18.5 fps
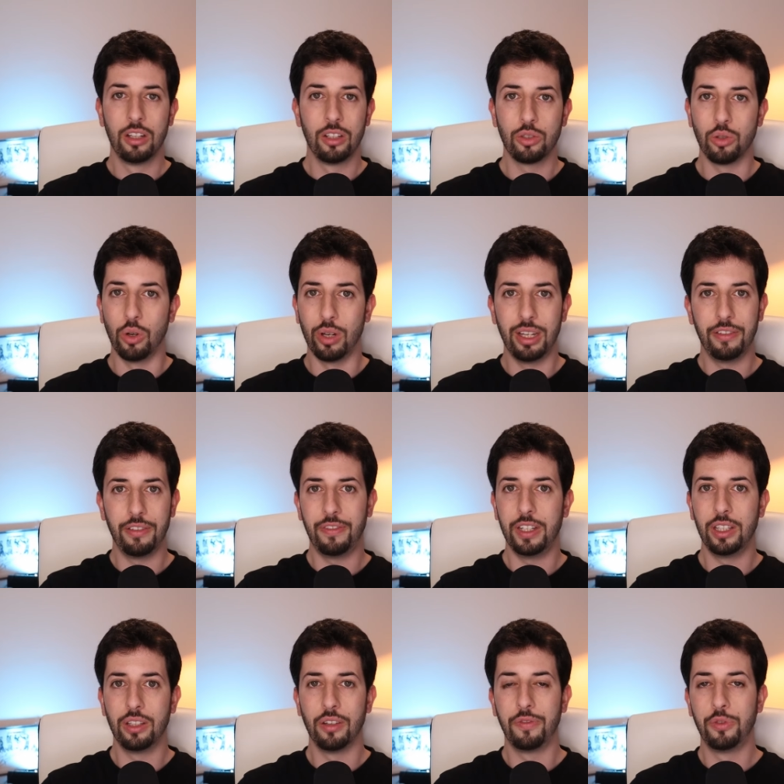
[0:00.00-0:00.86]
So if
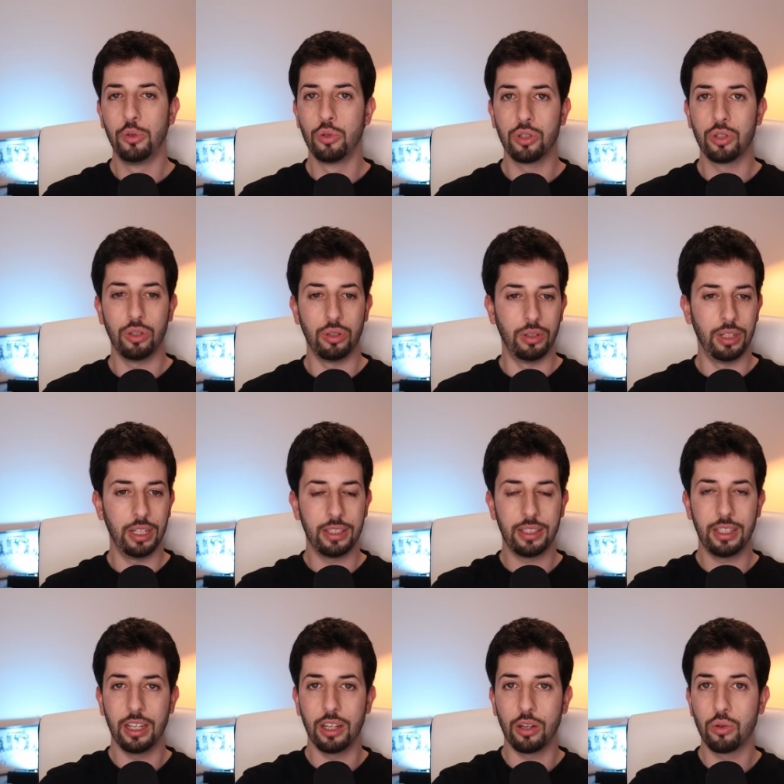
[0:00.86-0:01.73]
in the future,
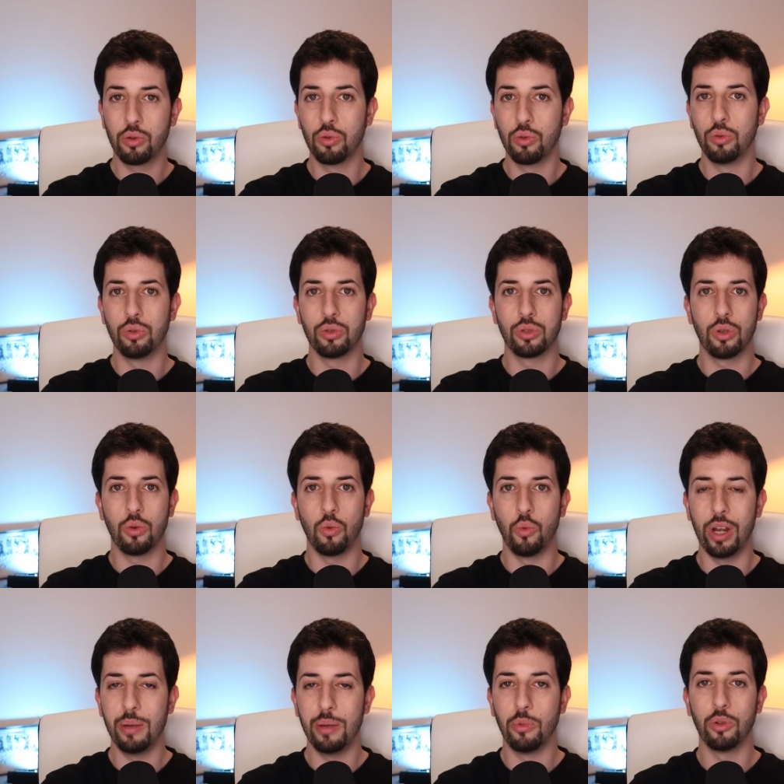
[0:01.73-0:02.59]
let's say Cruise,
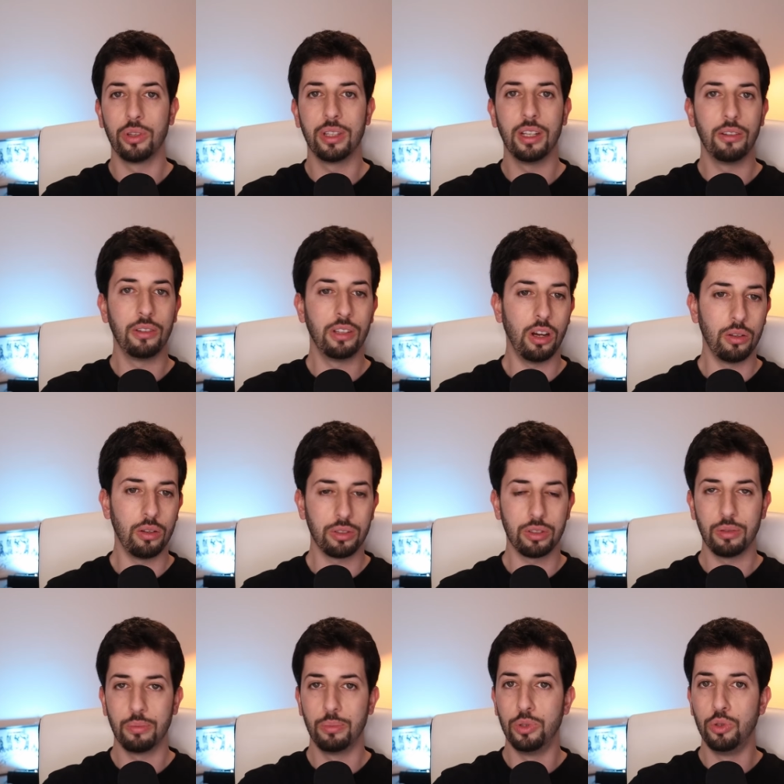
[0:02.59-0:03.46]
Waymo, they
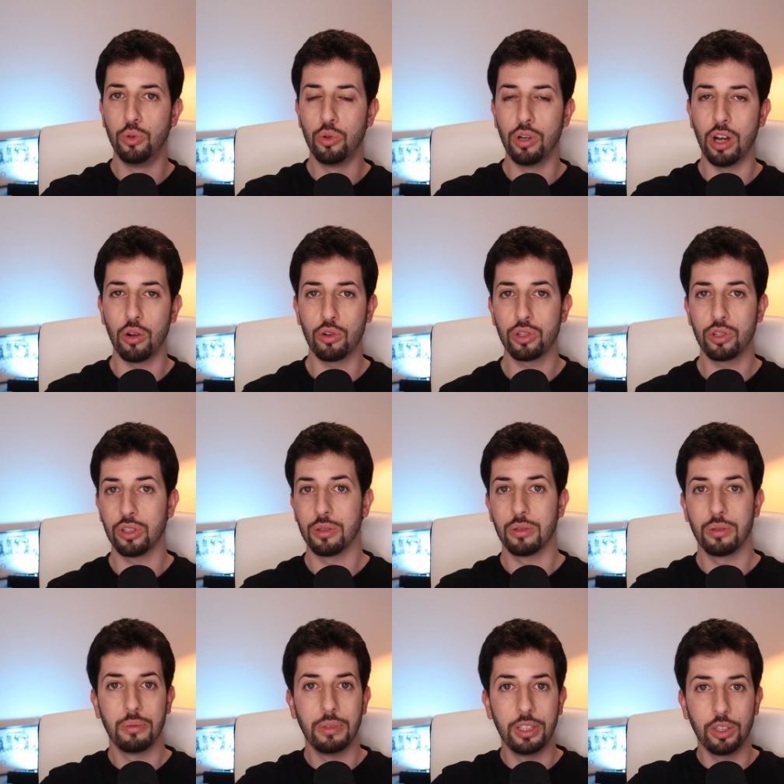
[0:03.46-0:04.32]
announce new
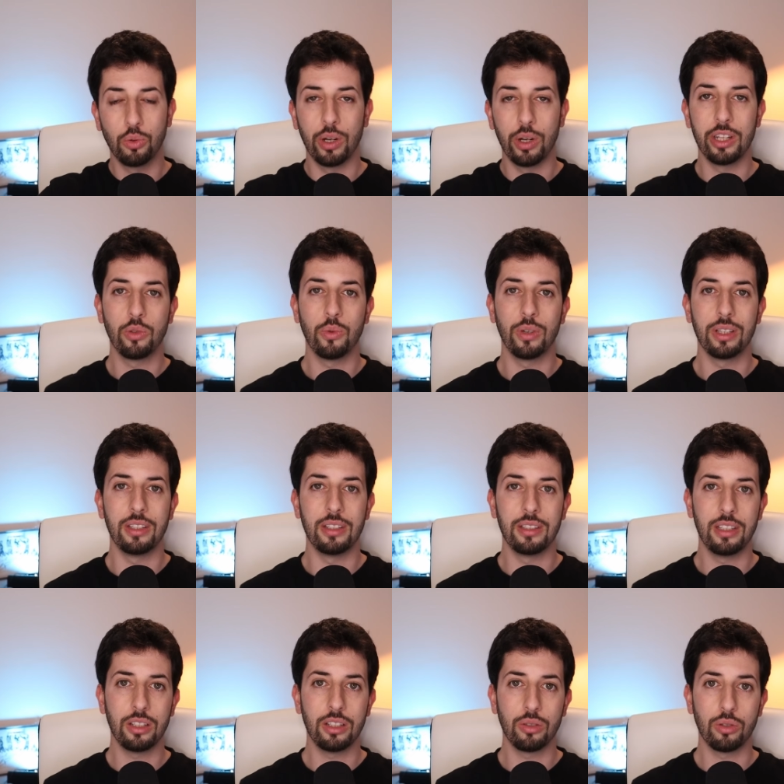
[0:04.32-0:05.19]
launches in
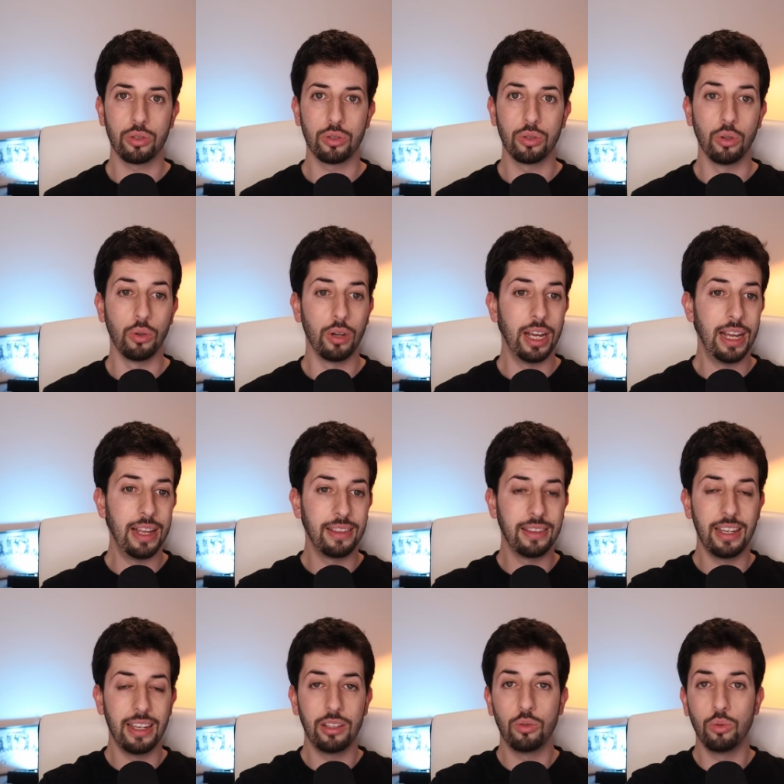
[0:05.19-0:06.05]
2026 or so,
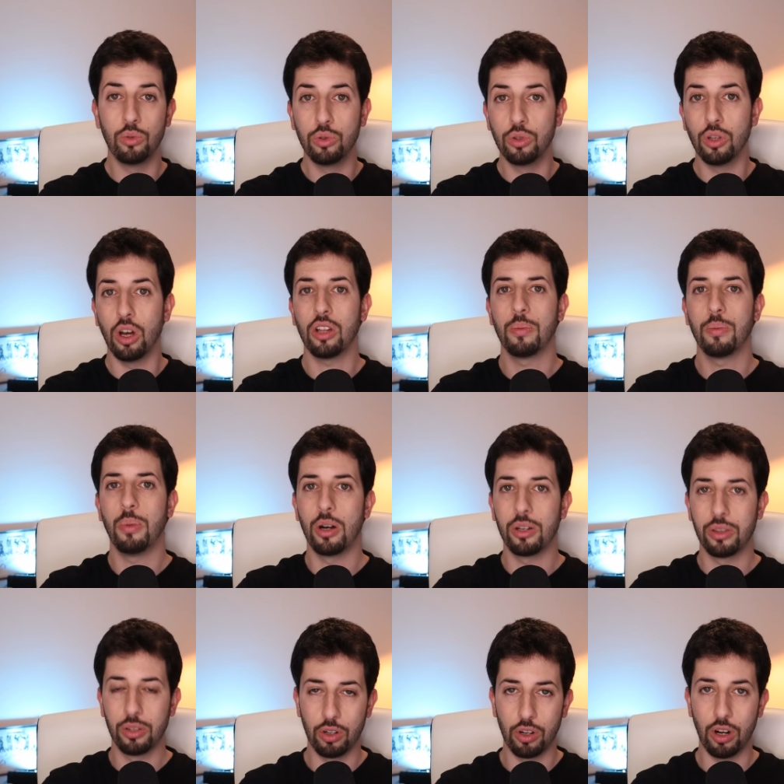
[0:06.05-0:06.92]
and they do not
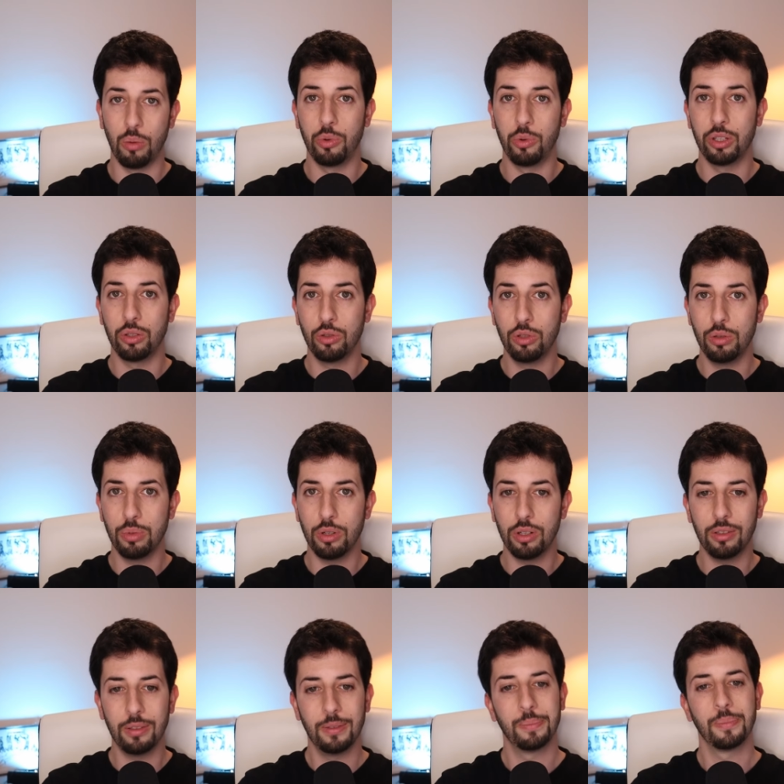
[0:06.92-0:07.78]
partner up with
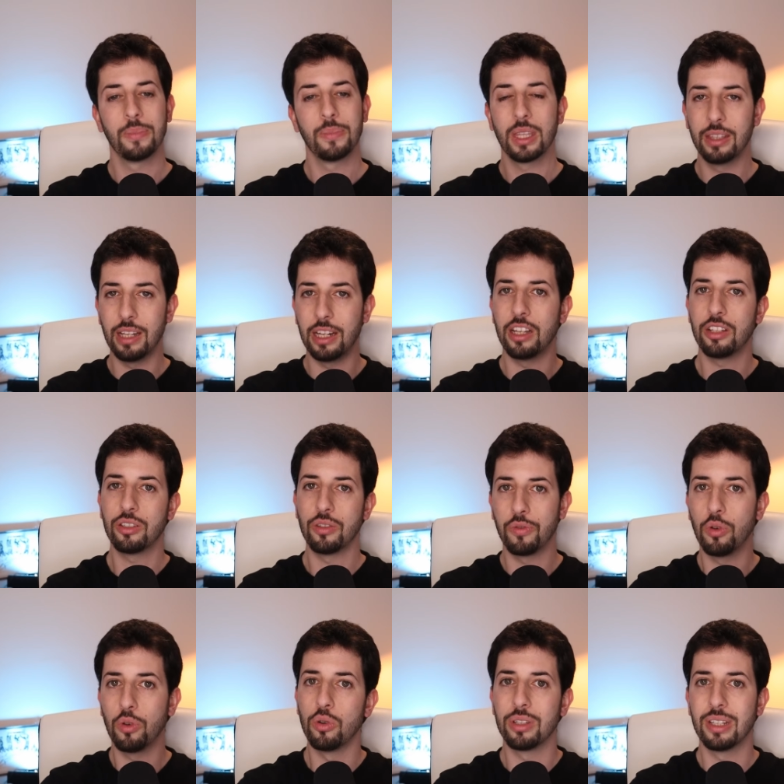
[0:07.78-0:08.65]
Uber, then yes,
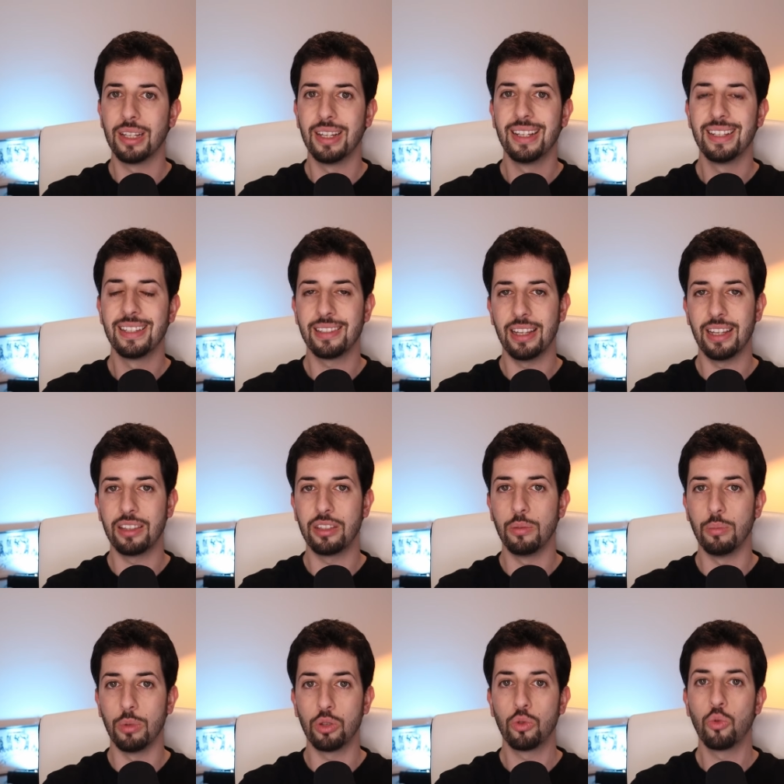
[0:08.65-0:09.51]
of course,
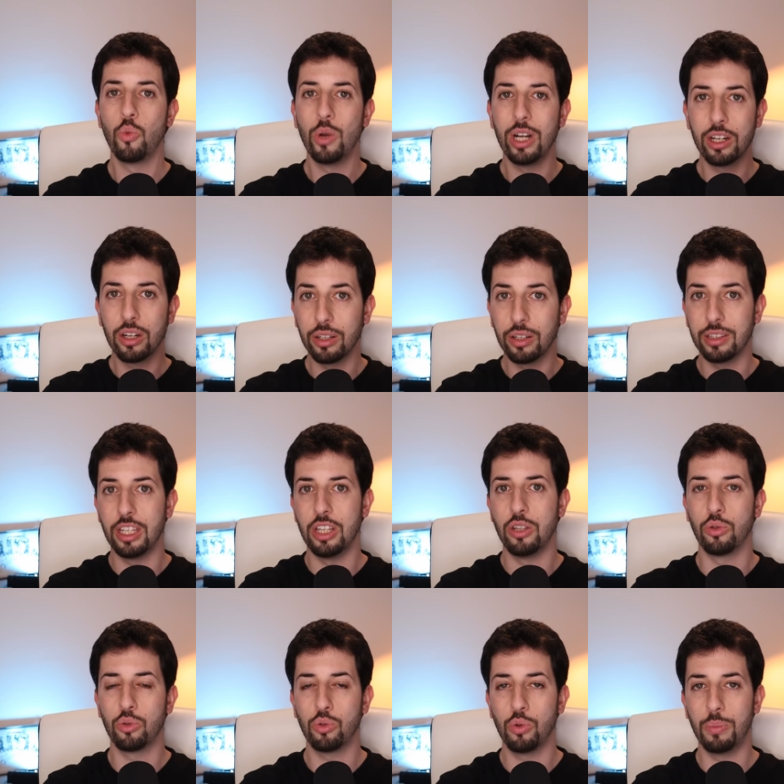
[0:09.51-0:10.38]
sentiment will
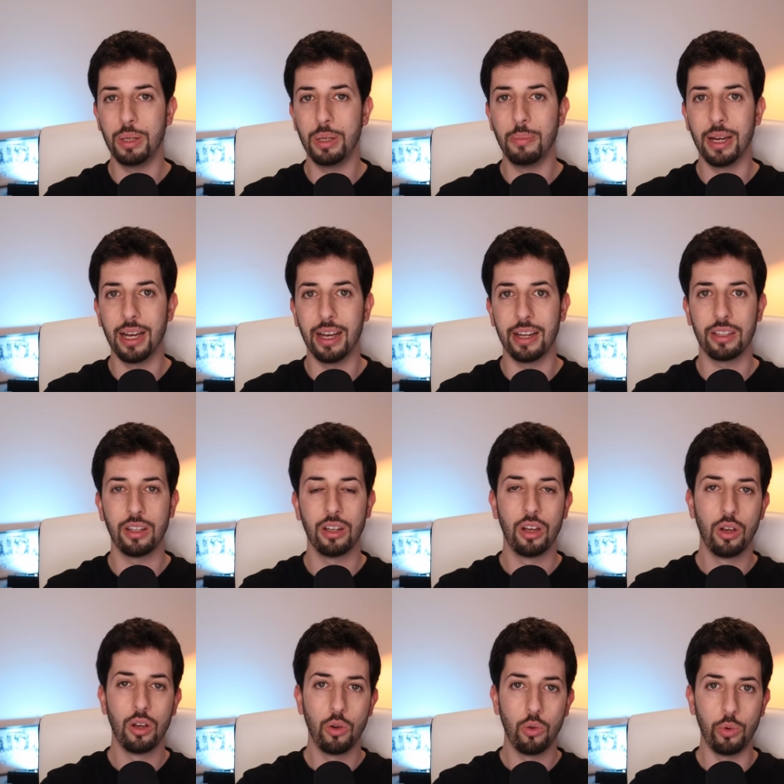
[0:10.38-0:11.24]
continue to be bad
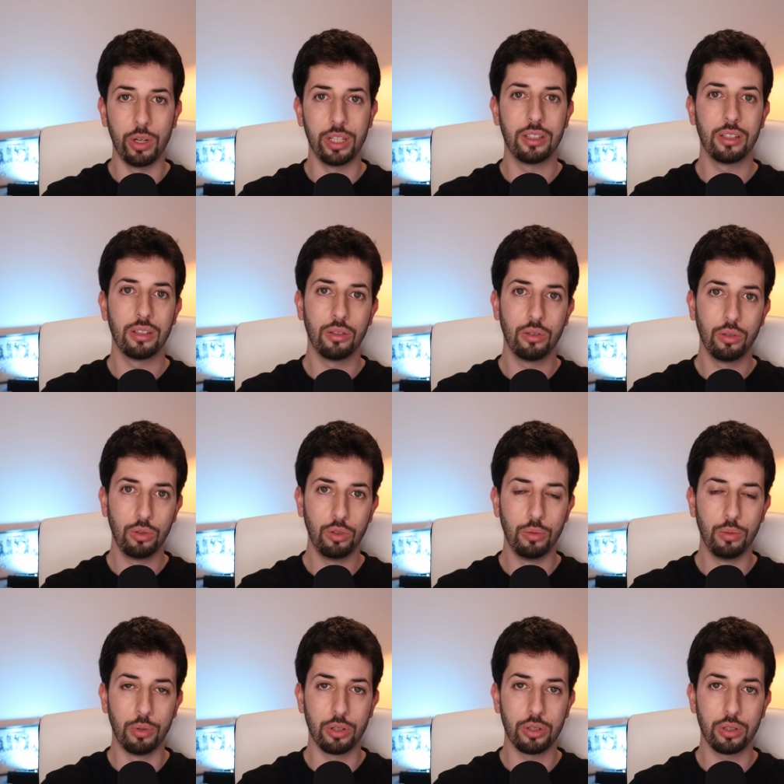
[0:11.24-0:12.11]
with
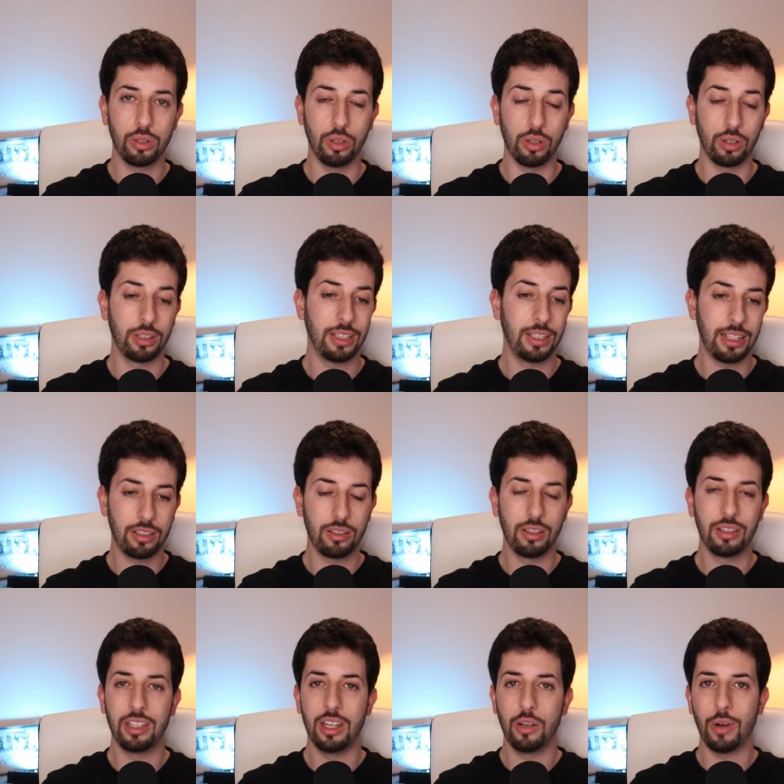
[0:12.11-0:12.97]
Uber stock. That's
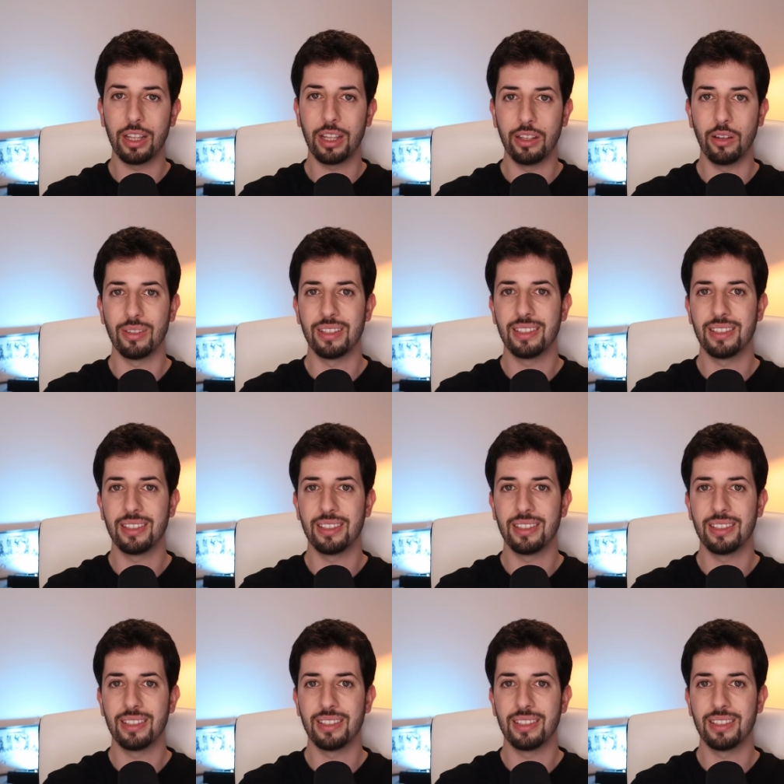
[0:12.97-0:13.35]
the thing right now.